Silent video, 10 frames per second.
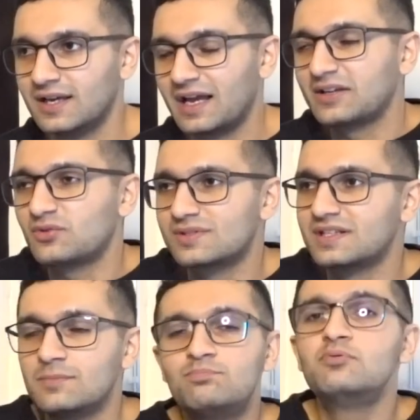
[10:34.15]
I guess you could
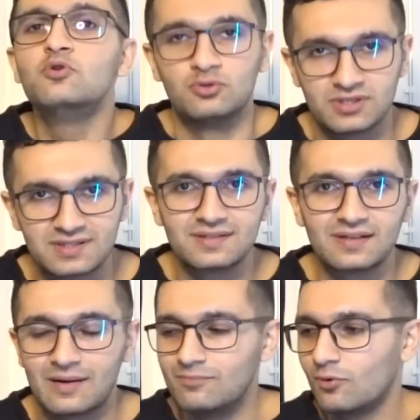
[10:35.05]
say, boost.
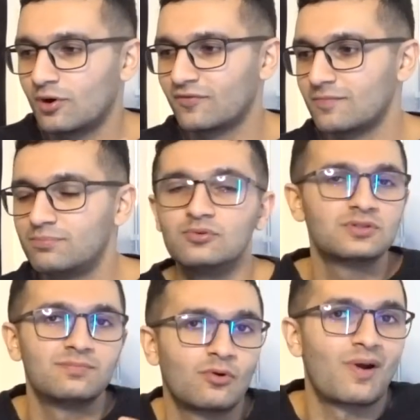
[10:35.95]
More of a
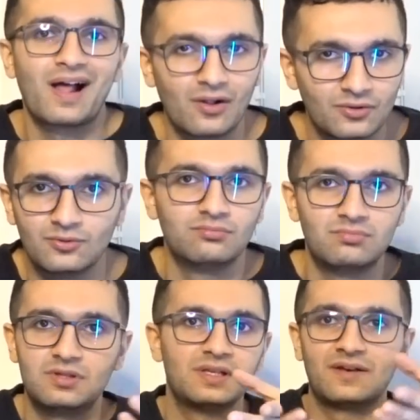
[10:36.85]
boost morale to
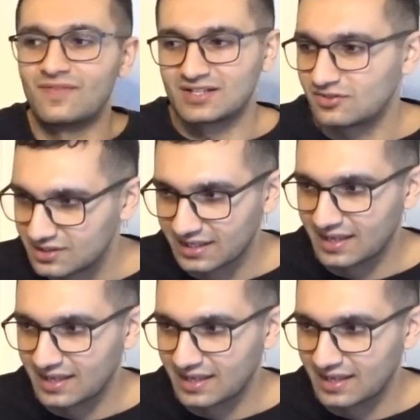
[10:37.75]
the investors, I